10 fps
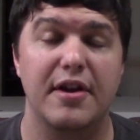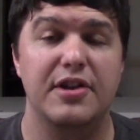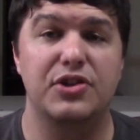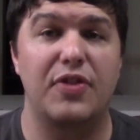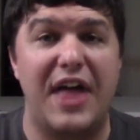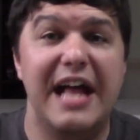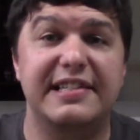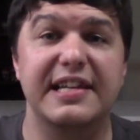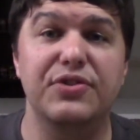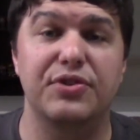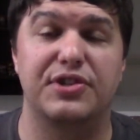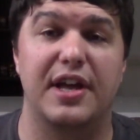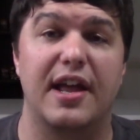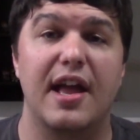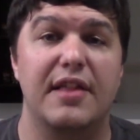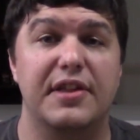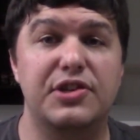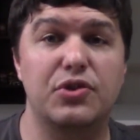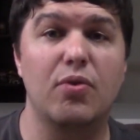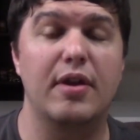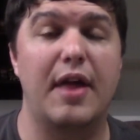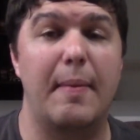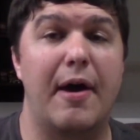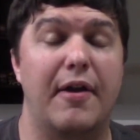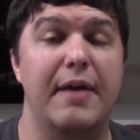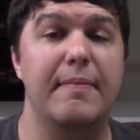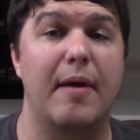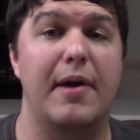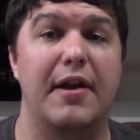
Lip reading: So that's interesting. This story about an